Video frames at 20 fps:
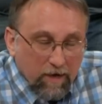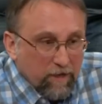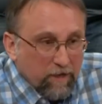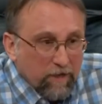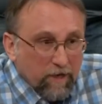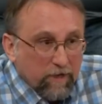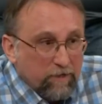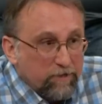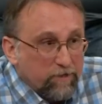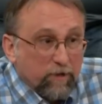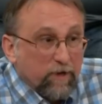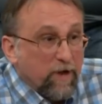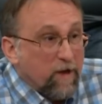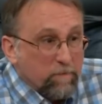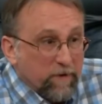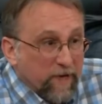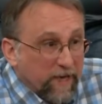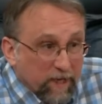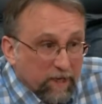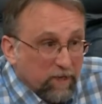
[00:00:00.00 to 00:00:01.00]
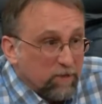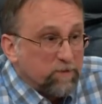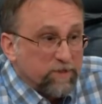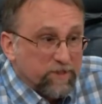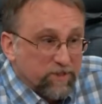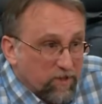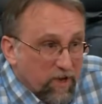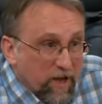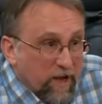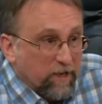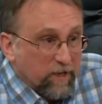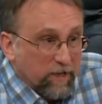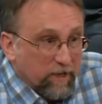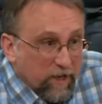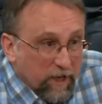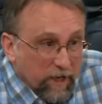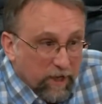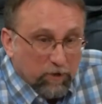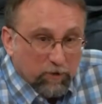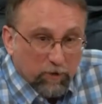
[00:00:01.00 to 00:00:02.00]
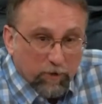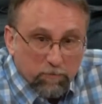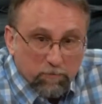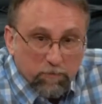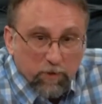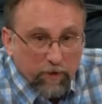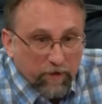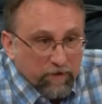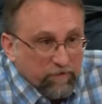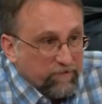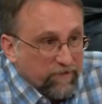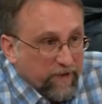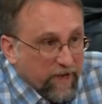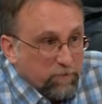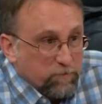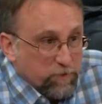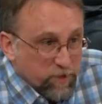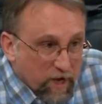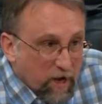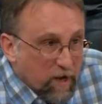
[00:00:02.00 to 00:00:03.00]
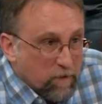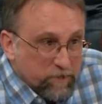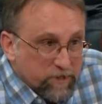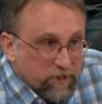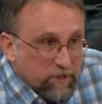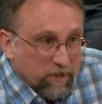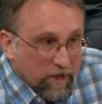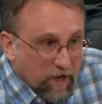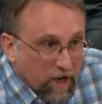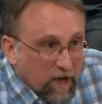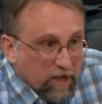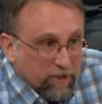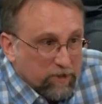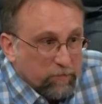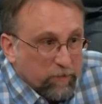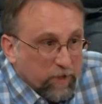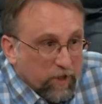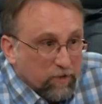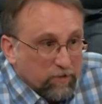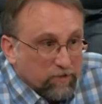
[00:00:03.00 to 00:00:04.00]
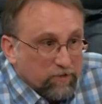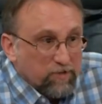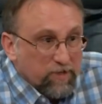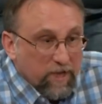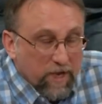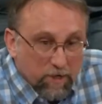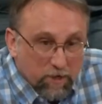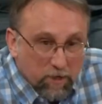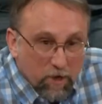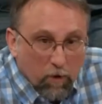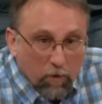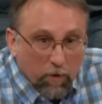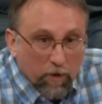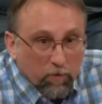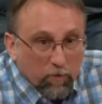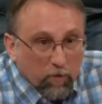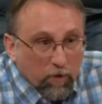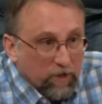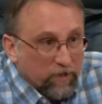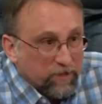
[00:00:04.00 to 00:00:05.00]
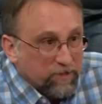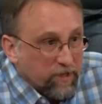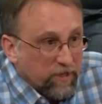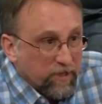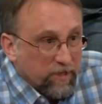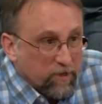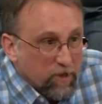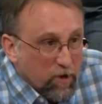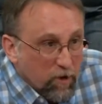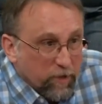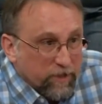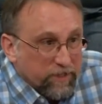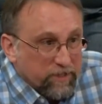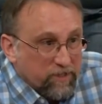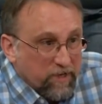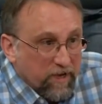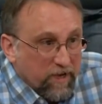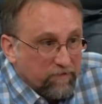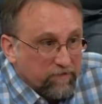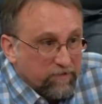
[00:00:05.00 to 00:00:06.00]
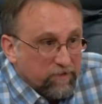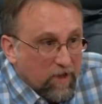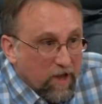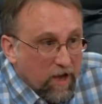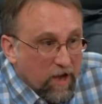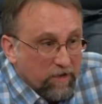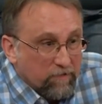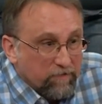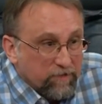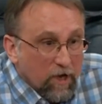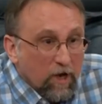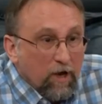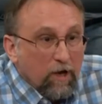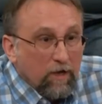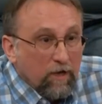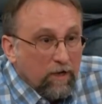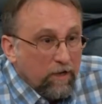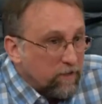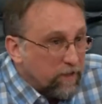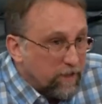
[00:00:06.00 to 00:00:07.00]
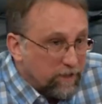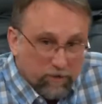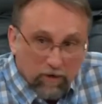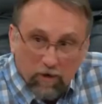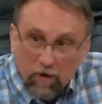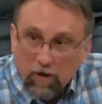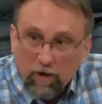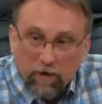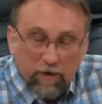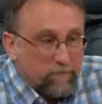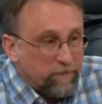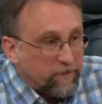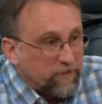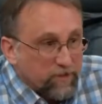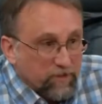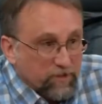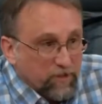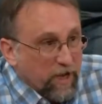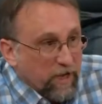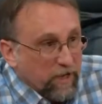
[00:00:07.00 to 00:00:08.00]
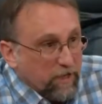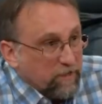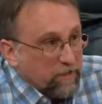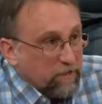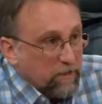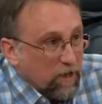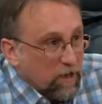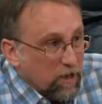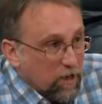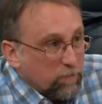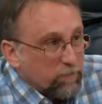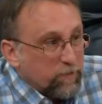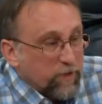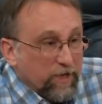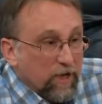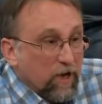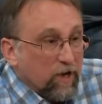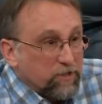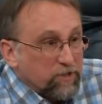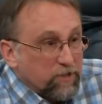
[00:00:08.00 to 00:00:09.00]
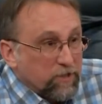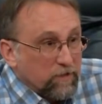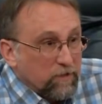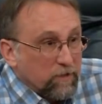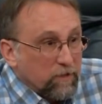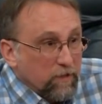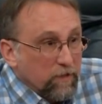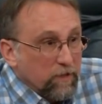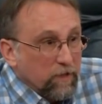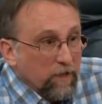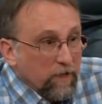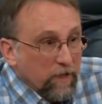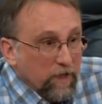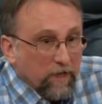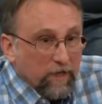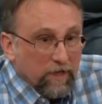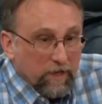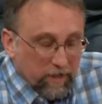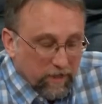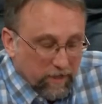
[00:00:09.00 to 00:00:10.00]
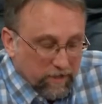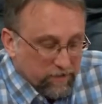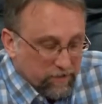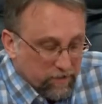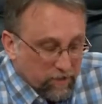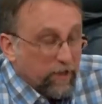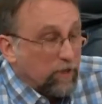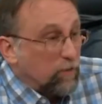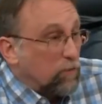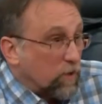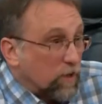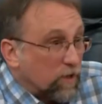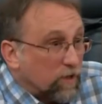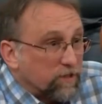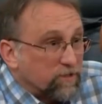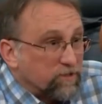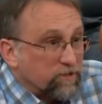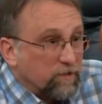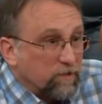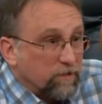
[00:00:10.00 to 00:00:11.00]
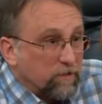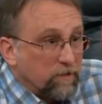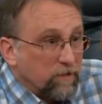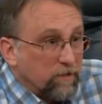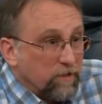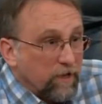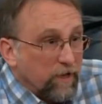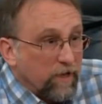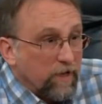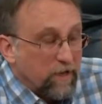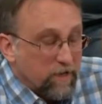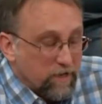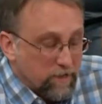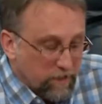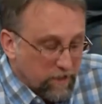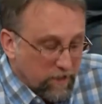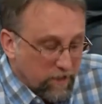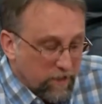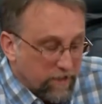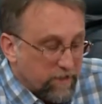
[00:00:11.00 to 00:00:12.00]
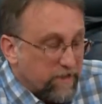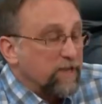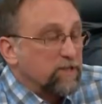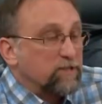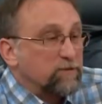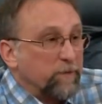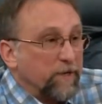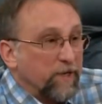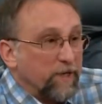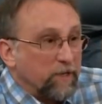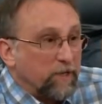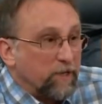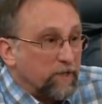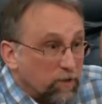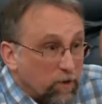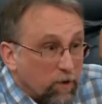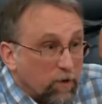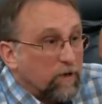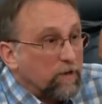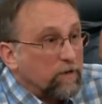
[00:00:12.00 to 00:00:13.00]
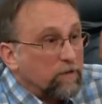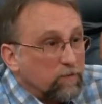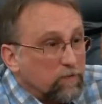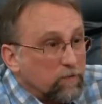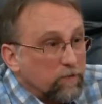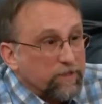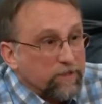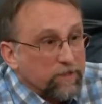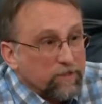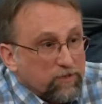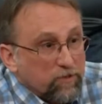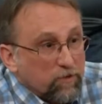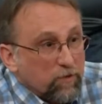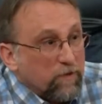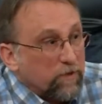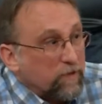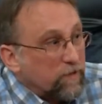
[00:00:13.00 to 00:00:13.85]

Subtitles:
They're not making a mistake in England putting vape shops in hospitals. They know it works. They know it saves lives. As already been stated, harm reduction it works, and that's being ignored with this order.